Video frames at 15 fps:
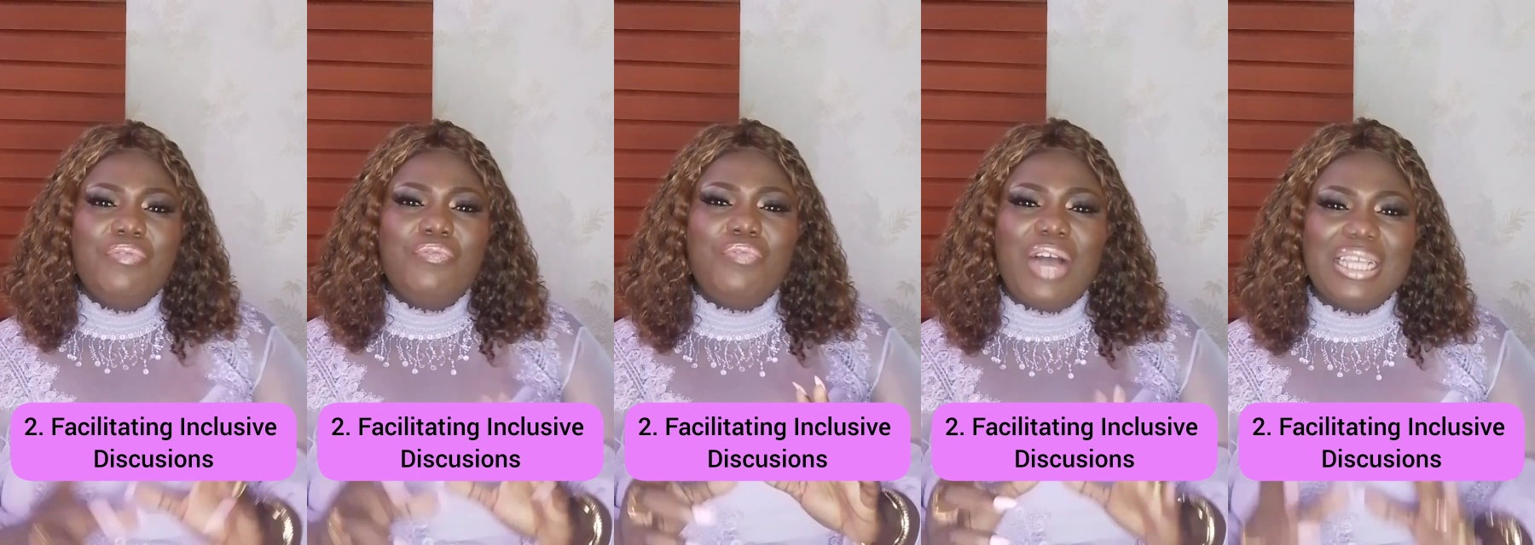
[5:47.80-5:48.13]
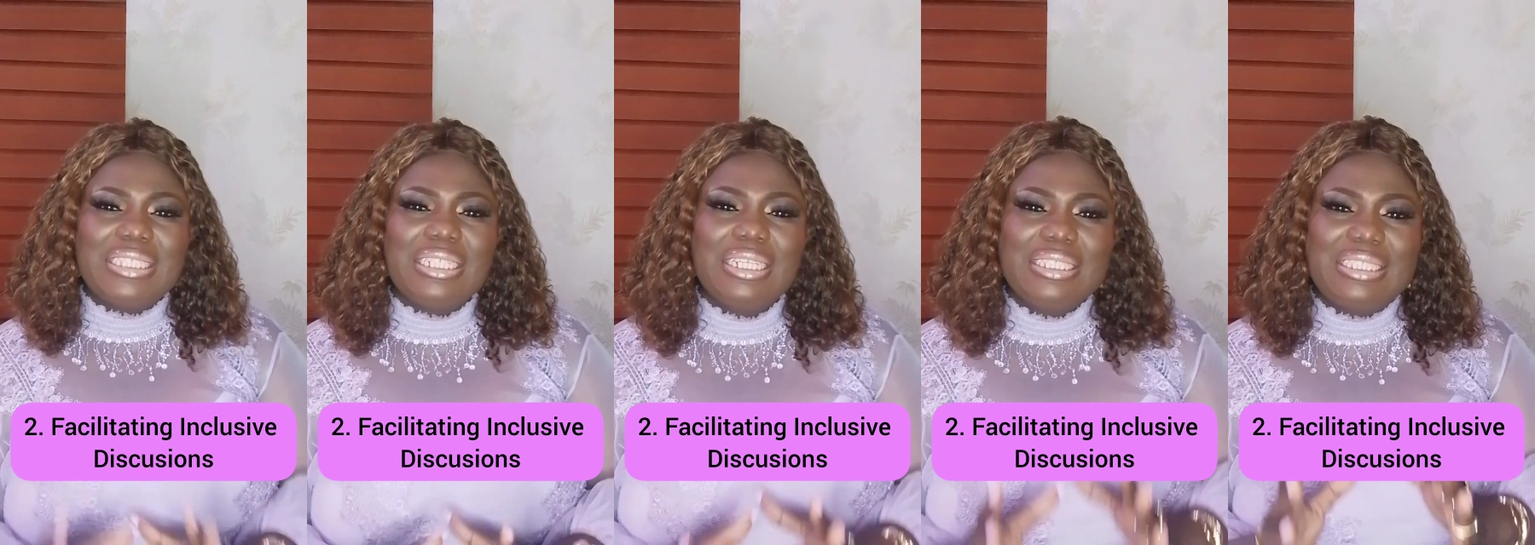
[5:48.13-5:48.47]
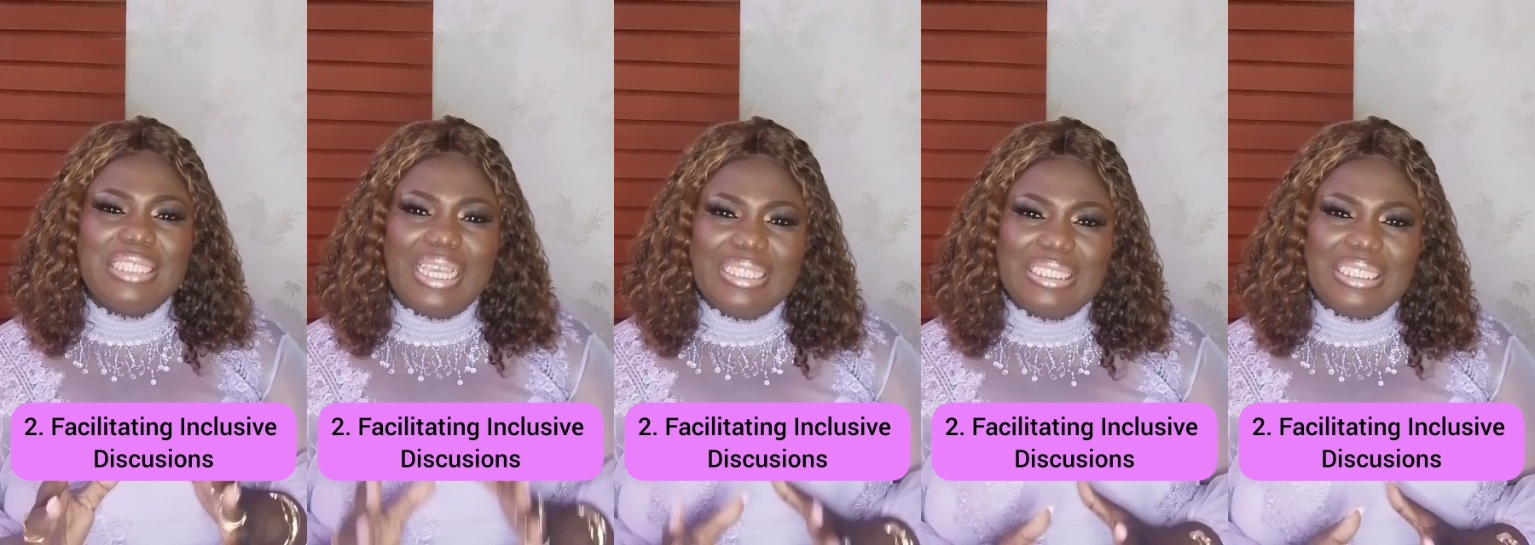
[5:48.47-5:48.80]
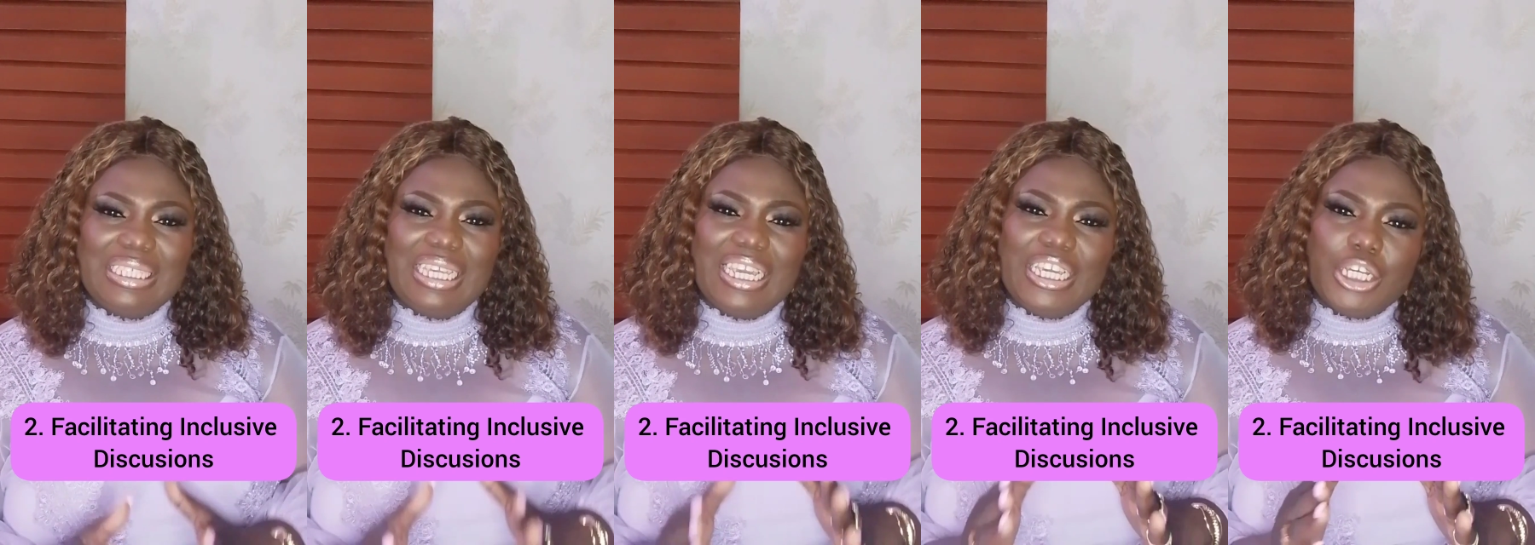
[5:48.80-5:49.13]

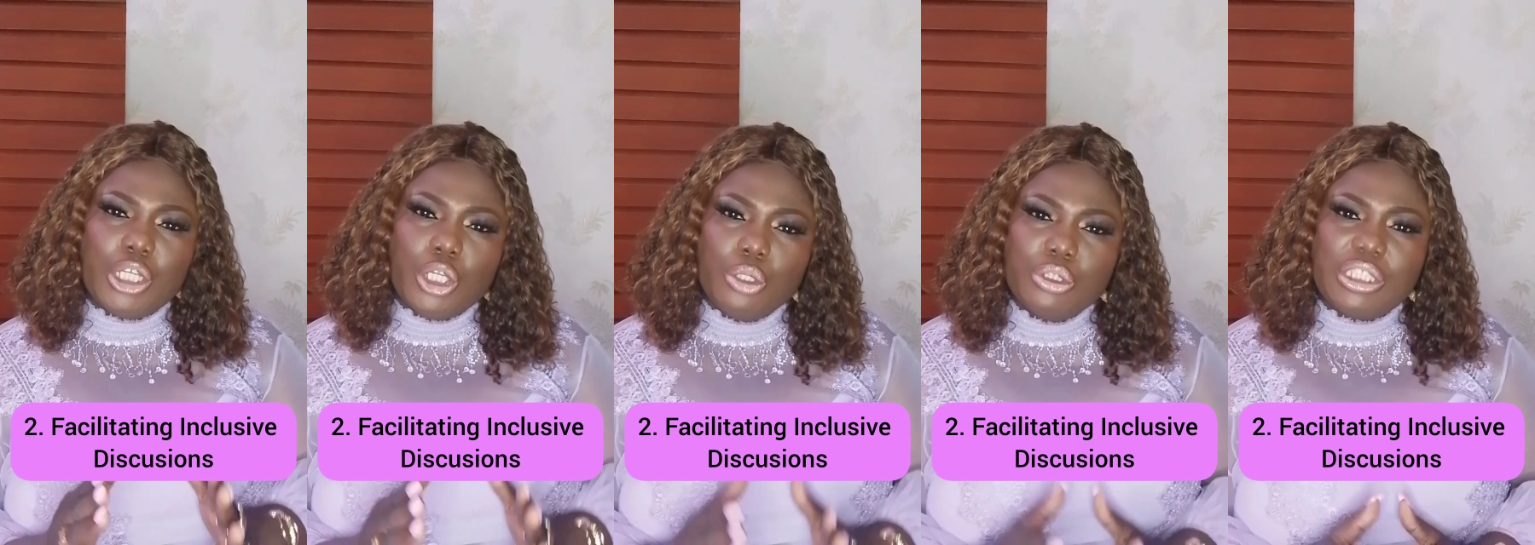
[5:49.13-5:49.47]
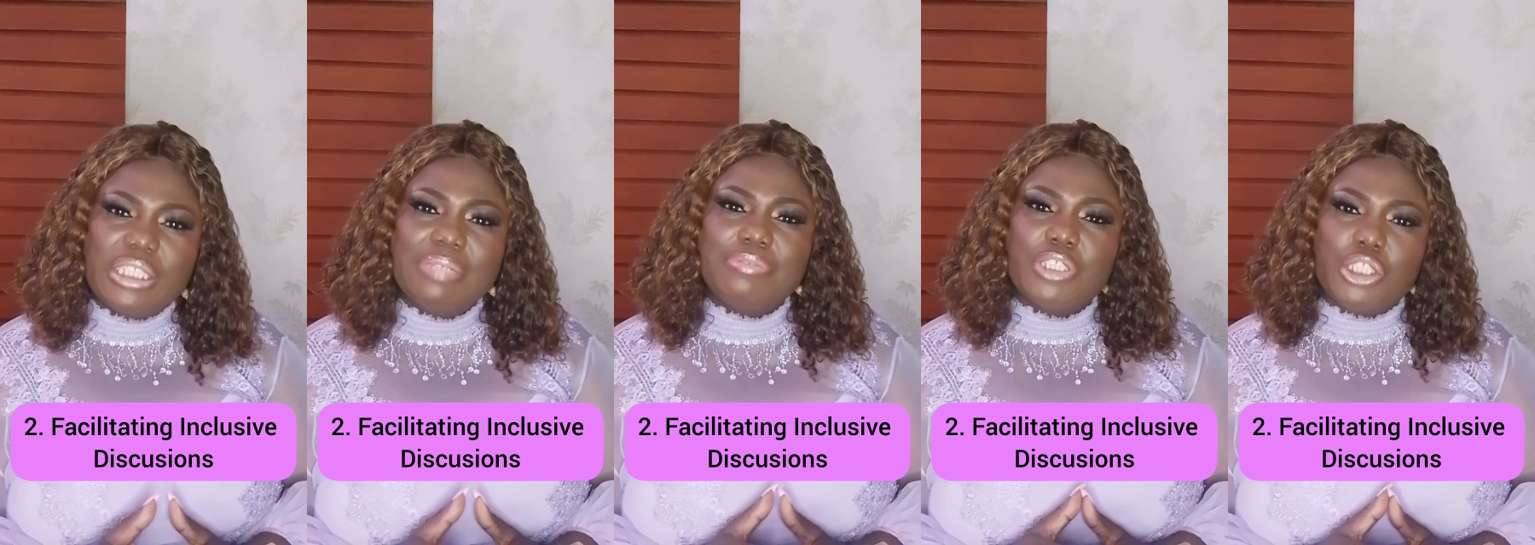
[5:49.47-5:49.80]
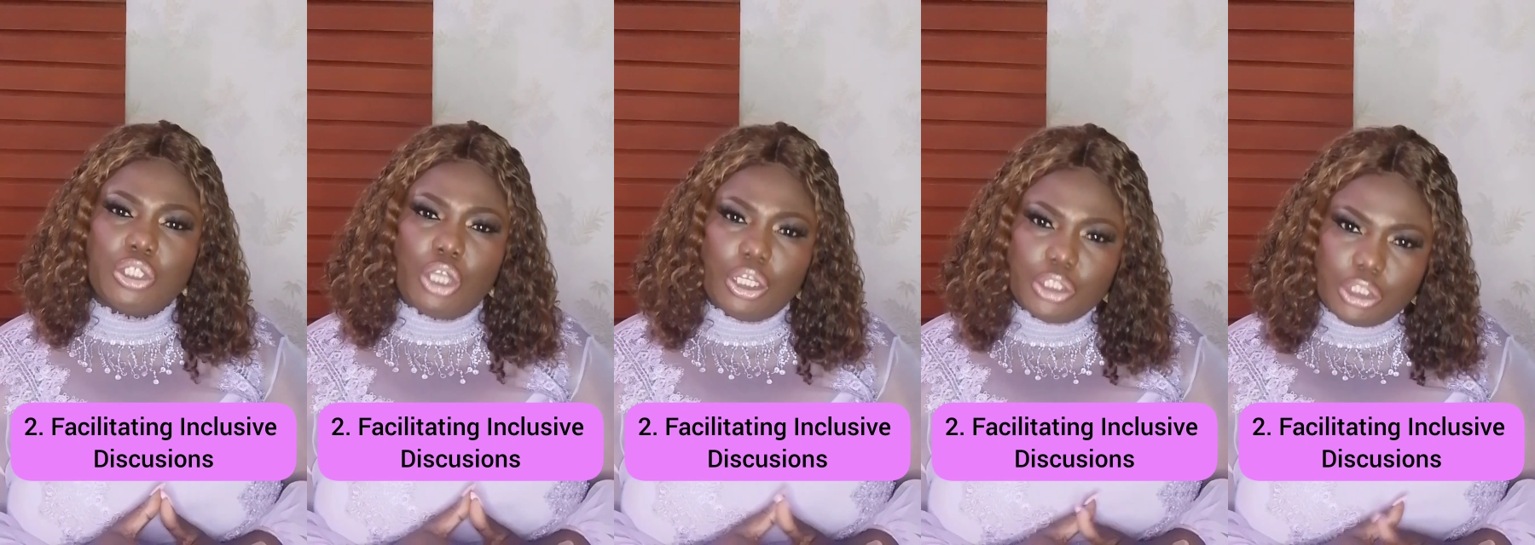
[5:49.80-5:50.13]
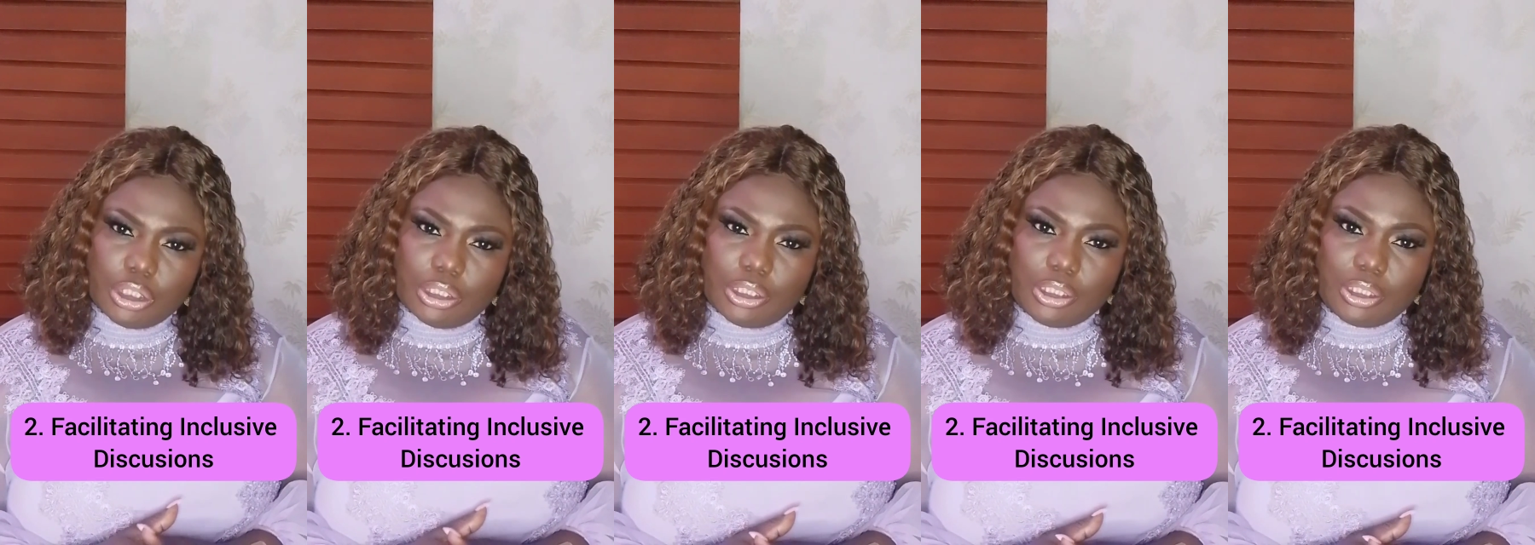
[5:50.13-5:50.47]
facilitating inclusive
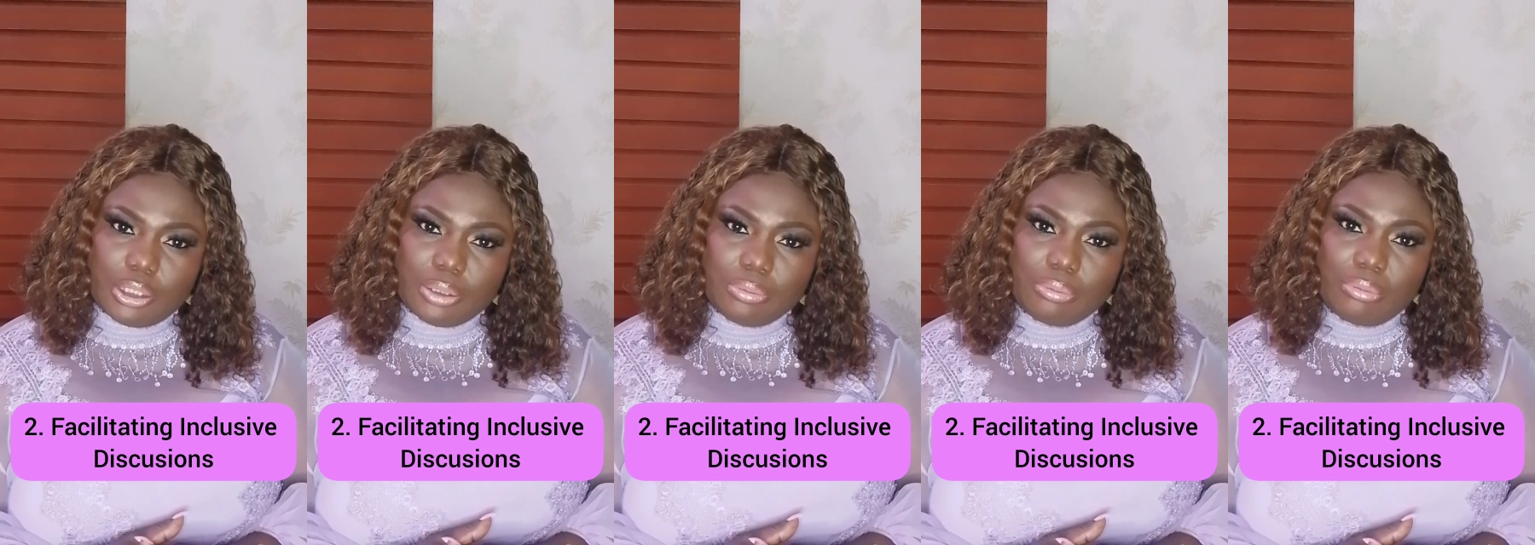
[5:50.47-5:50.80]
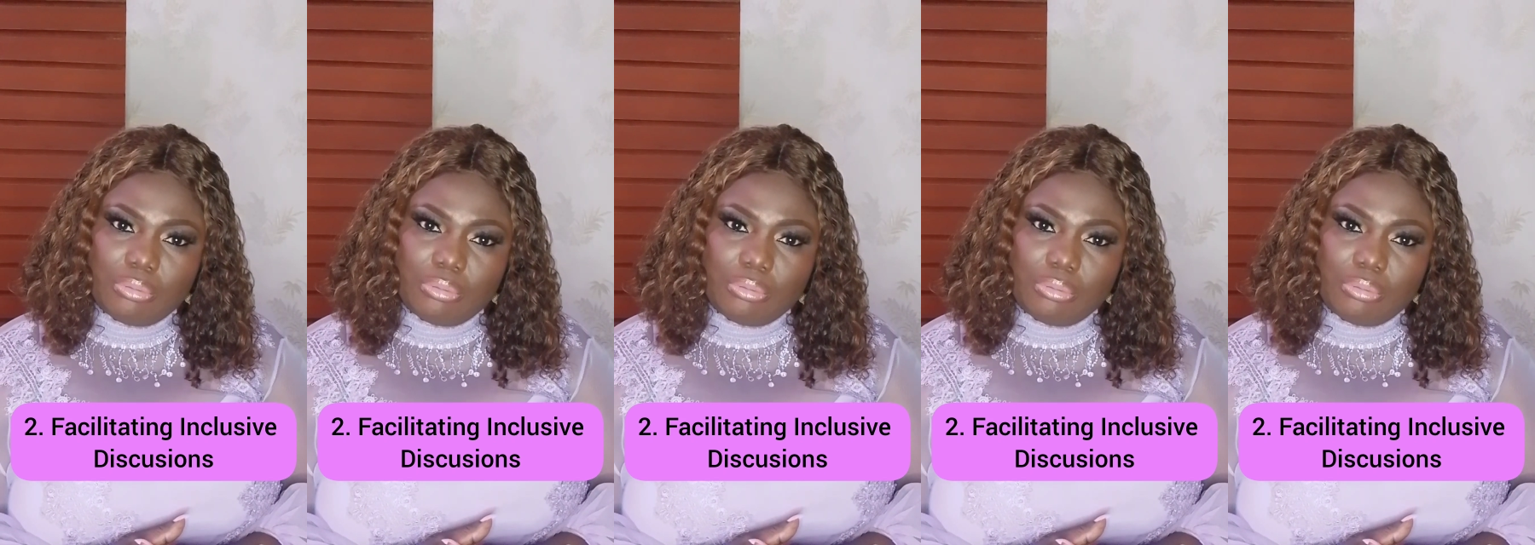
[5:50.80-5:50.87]
discussions.